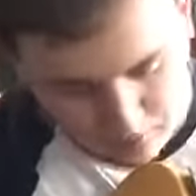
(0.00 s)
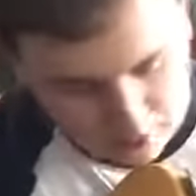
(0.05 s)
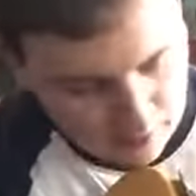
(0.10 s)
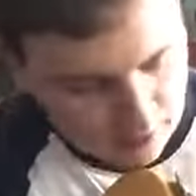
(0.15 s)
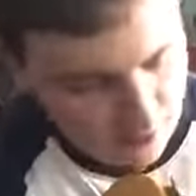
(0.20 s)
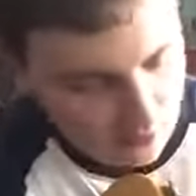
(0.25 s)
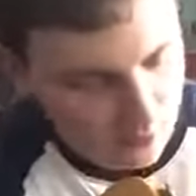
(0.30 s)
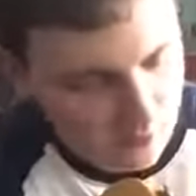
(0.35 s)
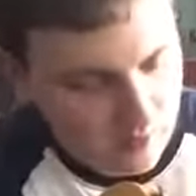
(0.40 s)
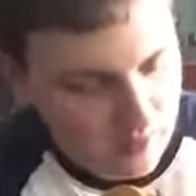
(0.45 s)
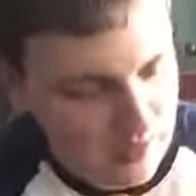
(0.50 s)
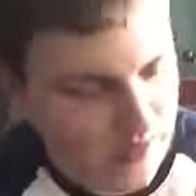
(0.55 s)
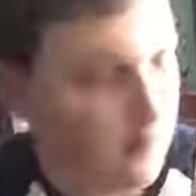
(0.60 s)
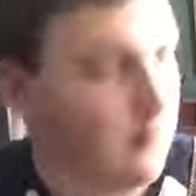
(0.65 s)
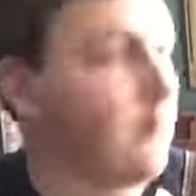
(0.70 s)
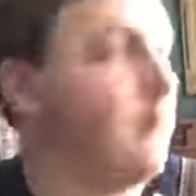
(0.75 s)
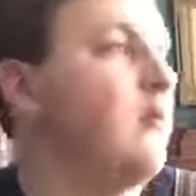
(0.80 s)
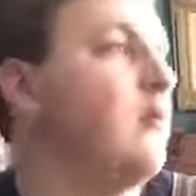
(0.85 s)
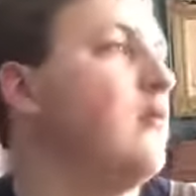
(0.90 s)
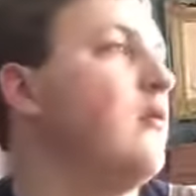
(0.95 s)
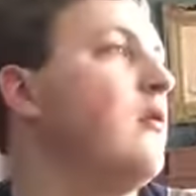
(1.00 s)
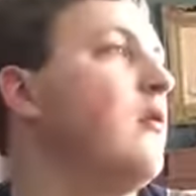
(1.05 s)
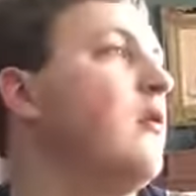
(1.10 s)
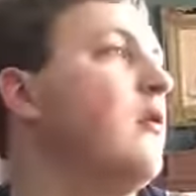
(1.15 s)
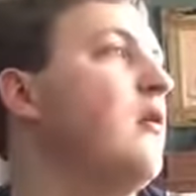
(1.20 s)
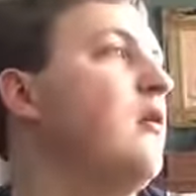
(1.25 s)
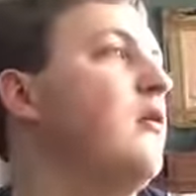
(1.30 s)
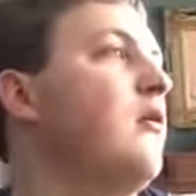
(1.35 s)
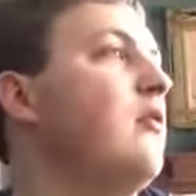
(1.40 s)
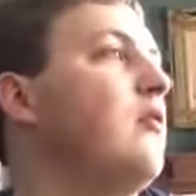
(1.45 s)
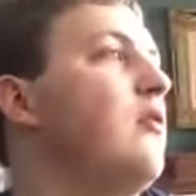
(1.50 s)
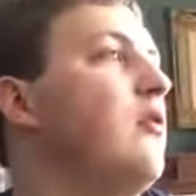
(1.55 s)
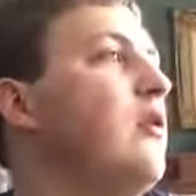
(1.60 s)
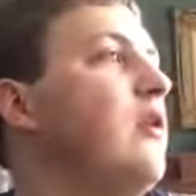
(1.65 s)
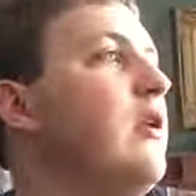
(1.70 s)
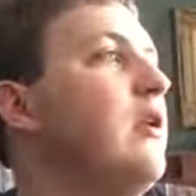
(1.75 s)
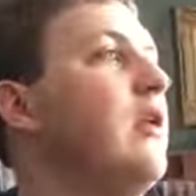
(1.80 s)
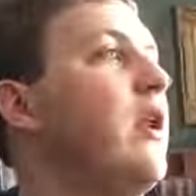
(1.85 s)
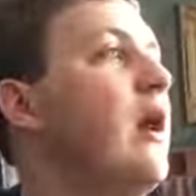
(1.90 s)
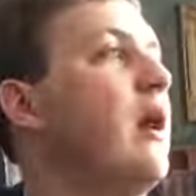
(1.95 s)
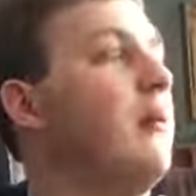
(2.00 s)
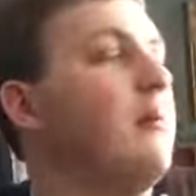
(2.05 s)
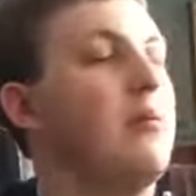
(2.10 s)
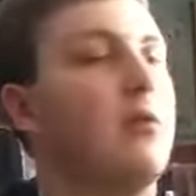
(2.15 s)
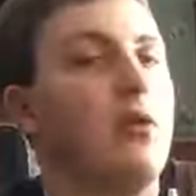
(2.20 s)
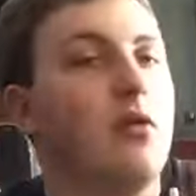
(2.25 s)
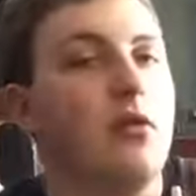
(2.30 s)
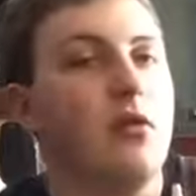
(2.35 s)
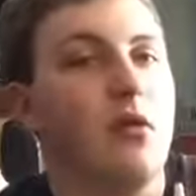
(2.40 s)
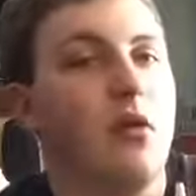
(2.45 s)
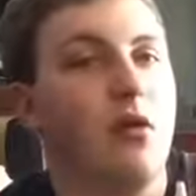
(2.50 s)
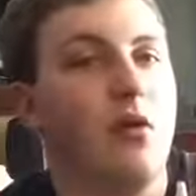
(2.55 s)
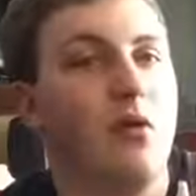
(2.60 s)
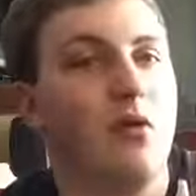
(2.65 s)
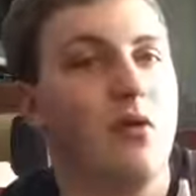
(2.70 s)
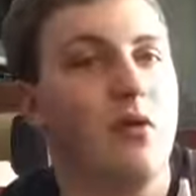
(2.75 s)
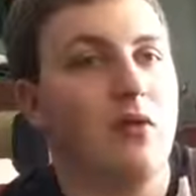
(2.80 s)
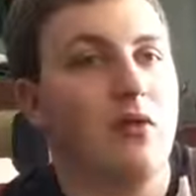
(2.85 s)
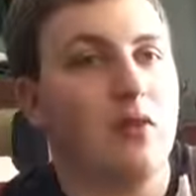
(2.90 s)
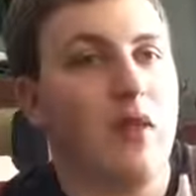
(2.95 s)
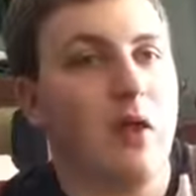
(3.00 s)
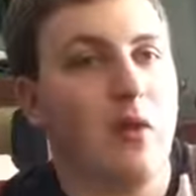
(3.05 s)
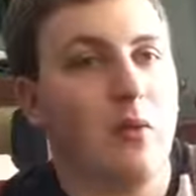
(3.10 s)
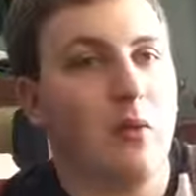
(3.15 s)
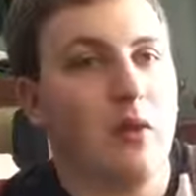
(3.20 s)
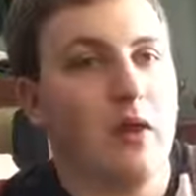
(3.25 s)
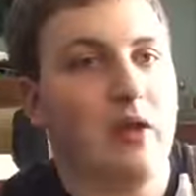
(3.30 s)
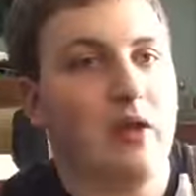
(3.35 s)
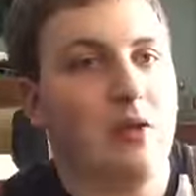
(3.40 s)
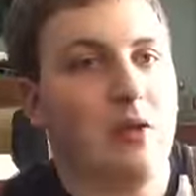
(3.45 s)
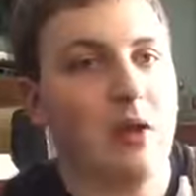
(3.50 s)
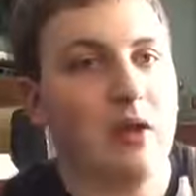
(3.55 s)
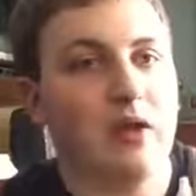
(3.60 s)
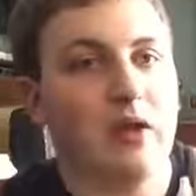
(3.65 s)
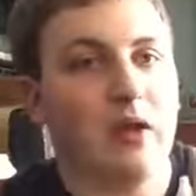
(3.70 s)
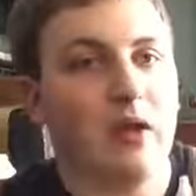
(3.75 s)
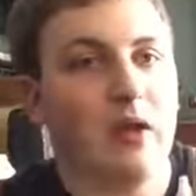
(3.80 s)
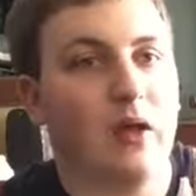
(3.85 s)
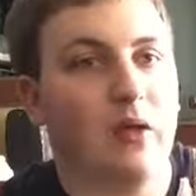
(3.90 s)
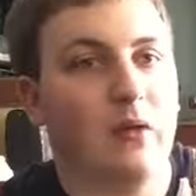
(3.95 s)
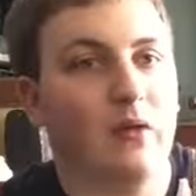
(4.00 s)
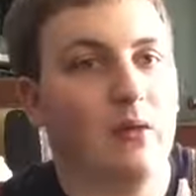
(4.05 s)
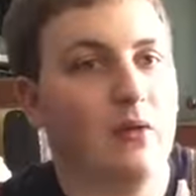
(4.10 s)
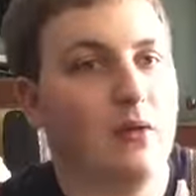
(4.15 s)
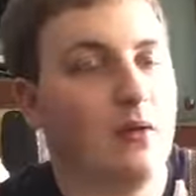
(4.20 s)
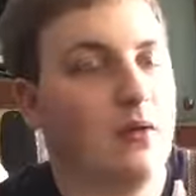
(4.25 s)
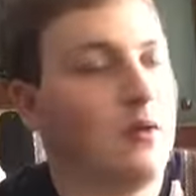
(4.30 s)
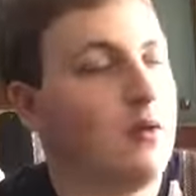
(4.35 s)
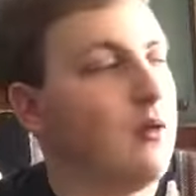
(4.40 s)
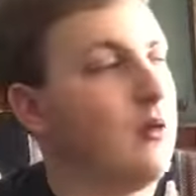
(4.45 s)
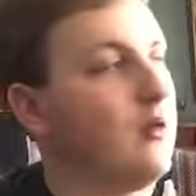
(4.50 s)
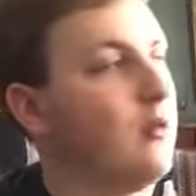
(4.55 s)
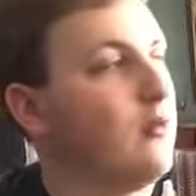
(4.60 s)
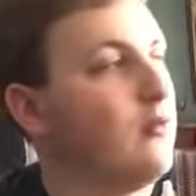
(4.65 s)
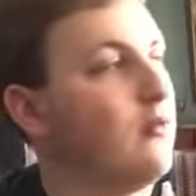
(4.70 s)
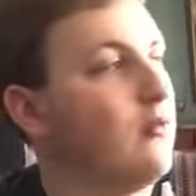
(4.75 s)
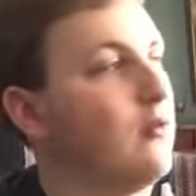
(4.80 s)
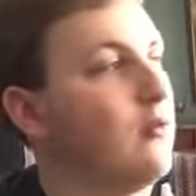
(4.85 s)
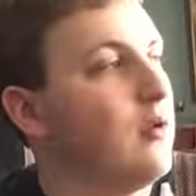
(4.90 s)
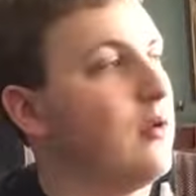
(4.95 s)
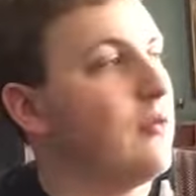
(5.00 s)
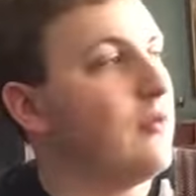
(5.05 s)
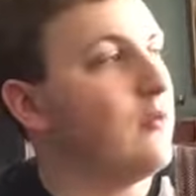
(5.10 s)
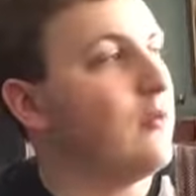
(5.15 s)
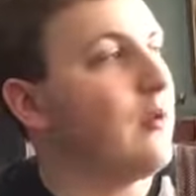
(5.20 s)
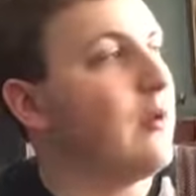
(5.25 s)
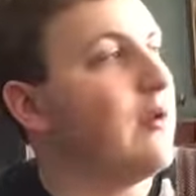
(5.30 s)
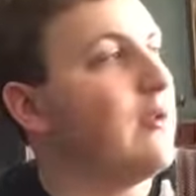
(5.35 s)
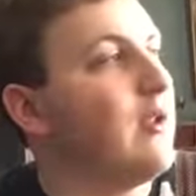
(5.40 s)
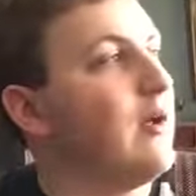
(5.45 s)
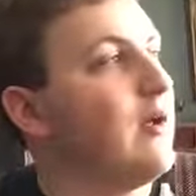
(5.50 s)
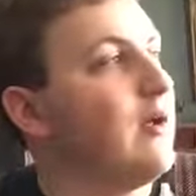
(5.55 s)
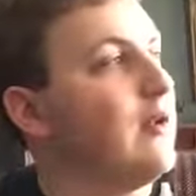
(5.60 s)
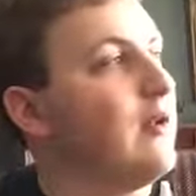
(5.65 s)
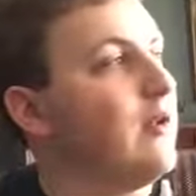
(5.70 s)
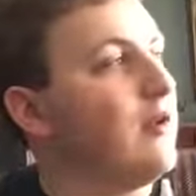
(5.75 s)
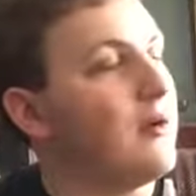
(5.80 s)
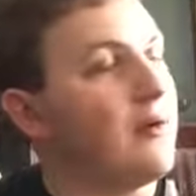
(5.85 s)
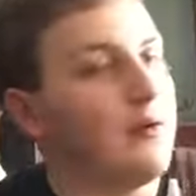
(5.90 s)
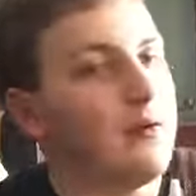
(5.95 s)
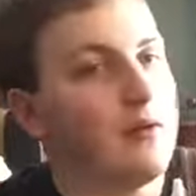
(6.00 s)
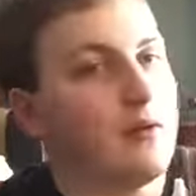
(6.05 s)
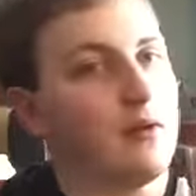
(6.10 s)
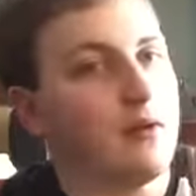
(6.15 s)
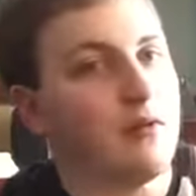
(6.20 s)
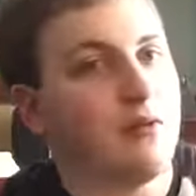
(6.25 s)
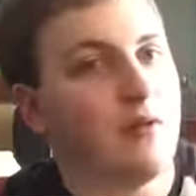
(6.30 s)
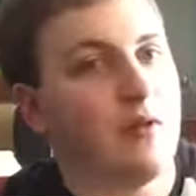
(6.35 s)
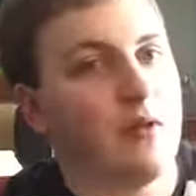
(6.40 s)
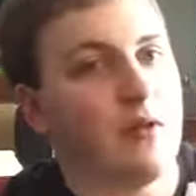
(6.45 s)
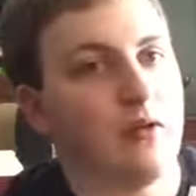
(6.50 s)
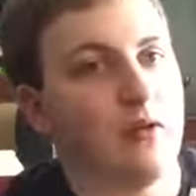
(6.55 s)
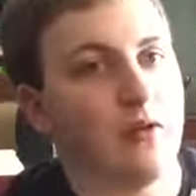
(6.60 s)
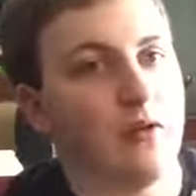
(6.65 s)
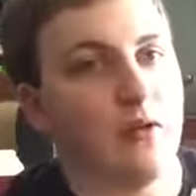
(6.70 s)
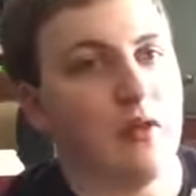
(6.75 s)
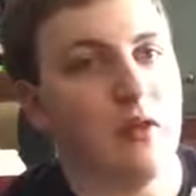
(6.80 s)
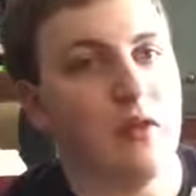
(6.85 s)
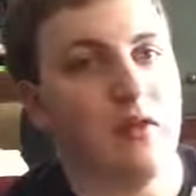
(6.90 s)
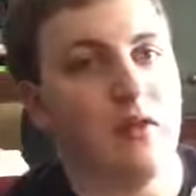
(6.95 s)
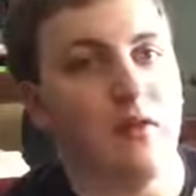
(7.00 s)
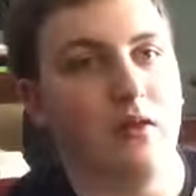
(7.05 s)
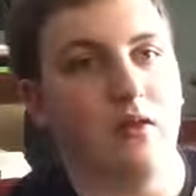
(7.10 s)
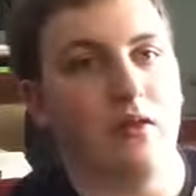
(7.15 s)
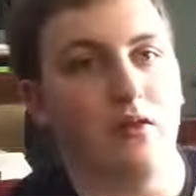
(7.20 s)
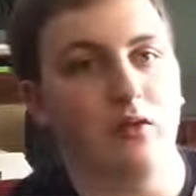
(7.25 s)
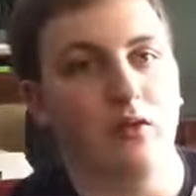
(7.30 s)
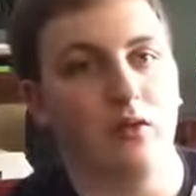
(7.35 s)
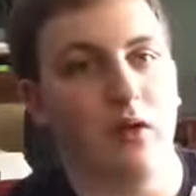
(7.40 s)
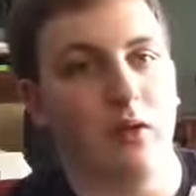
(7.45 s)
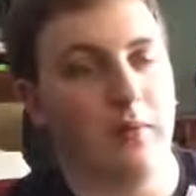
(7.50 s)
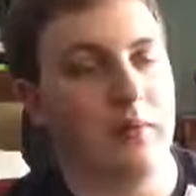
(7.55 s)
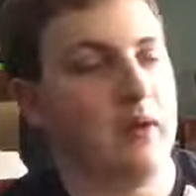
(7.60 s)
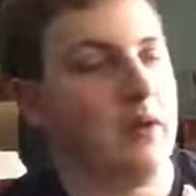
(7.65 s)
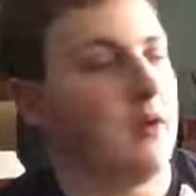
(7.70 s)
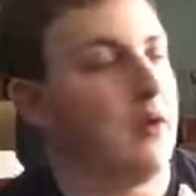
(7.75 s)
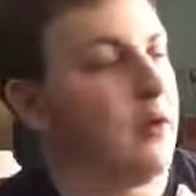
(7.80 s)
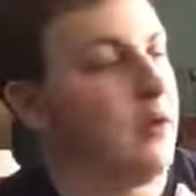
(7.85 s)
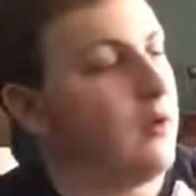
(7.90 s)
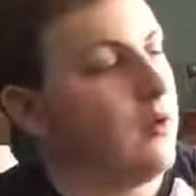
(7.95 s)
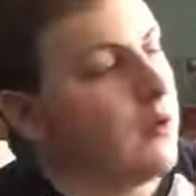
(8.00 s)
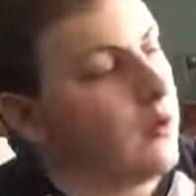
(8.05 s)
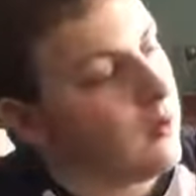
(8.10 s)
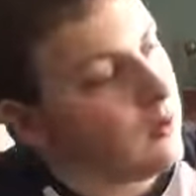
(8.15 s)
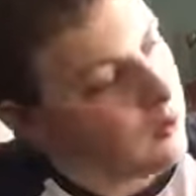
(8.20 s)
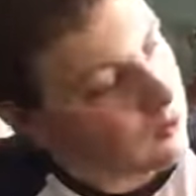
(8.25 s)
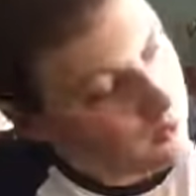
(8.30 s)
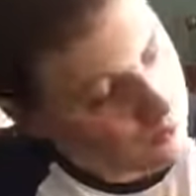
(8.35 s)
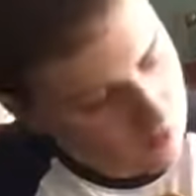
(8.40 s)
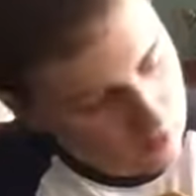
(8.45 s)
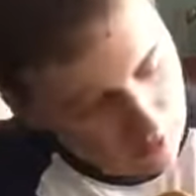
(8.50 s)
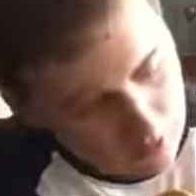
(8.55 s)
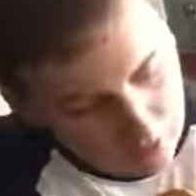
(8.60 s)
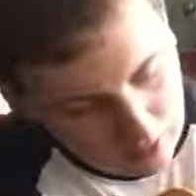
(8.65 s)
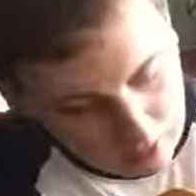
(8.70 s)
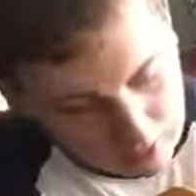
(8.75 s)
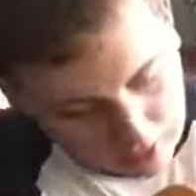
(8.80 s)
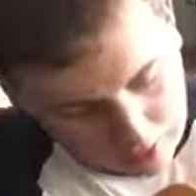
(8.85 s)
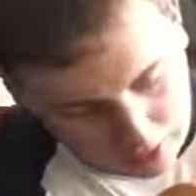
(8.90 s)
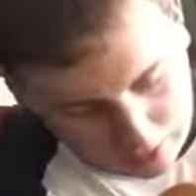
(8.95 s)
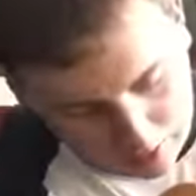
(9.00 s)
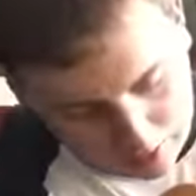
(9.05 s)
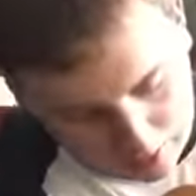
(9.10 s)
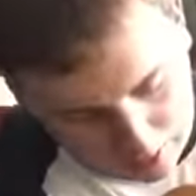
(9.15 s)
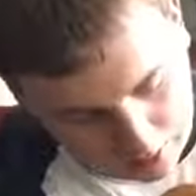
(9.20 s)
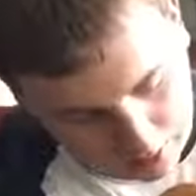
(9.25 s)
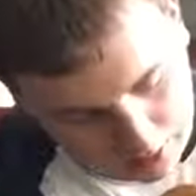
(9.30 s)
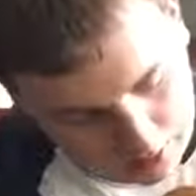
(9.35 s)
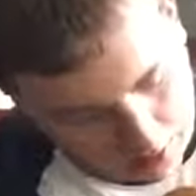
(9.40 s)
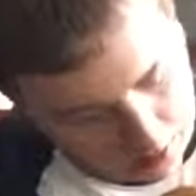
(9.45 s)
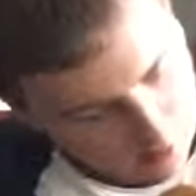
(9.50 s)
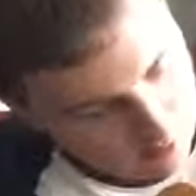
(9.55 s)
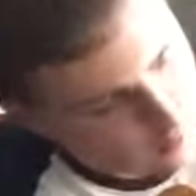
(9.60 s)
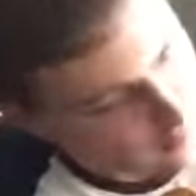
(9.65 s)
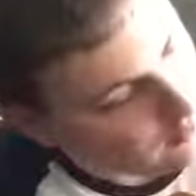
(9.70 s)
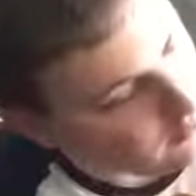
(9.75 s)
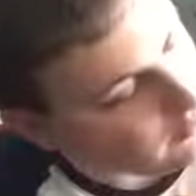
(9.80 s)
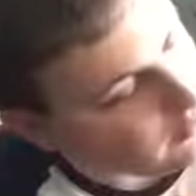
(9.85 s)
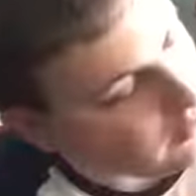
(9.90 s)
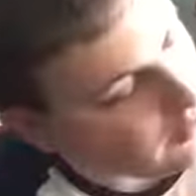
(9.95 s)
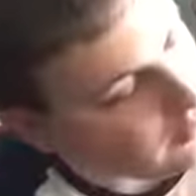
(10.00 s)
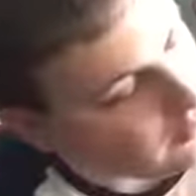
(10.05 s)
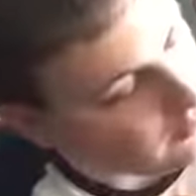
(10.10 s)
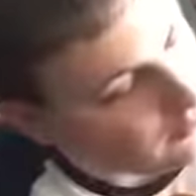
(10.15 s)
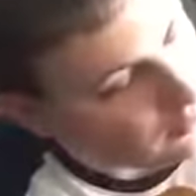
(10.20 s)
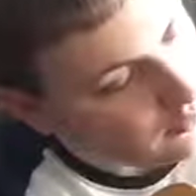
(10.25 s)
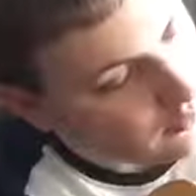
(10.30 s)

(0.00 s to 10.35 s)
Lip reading: got great tuning knobs, so that way you don't have to tune up right down here because Fenders are easy to tune up here. It's got